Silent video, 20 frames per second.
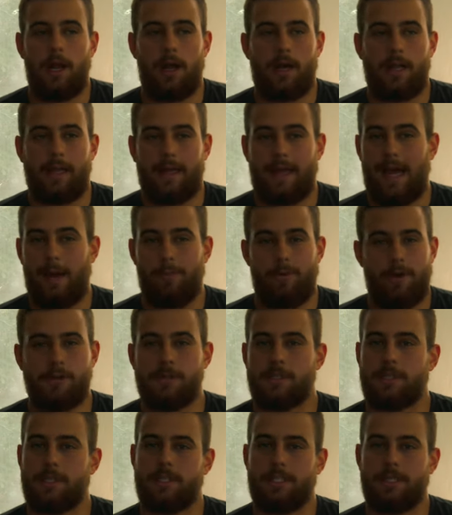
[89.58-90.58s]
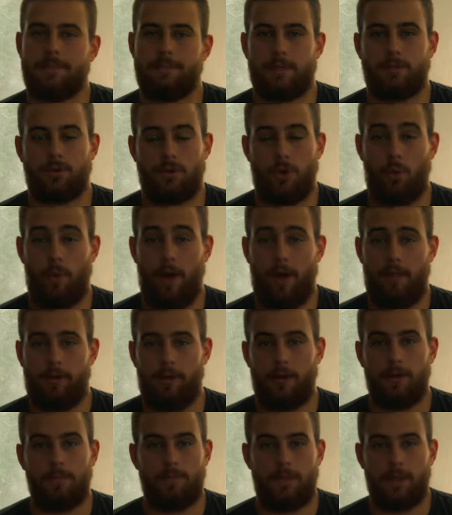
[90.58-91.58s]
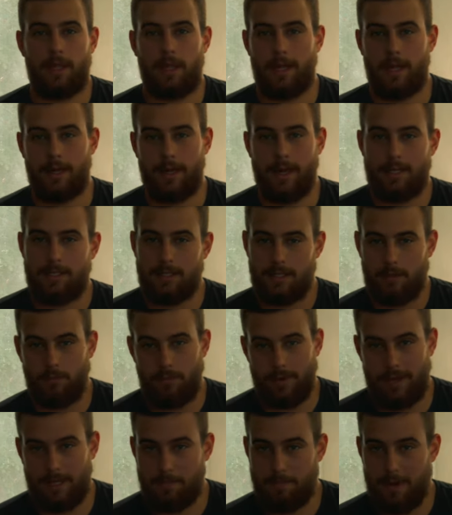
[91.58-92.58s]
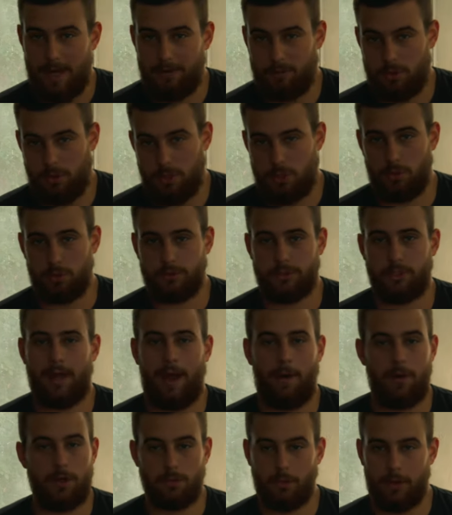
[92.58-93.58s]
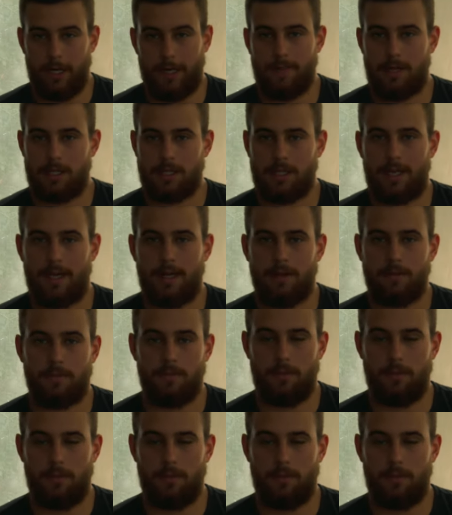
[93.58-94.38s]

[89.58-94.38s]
uh, like high pressure systems and the weather. It gets it gets painful in your shoulder. I was worried about that.